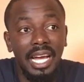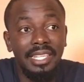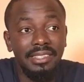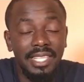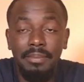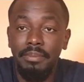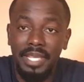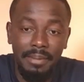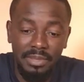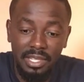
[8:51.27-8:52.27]
aren't keep,
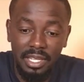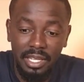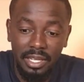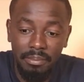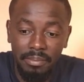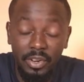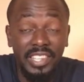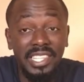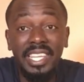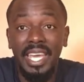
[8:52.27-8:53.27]
kept in uh,
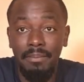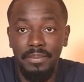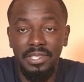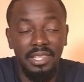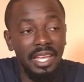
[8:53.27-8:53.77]
grazing camps.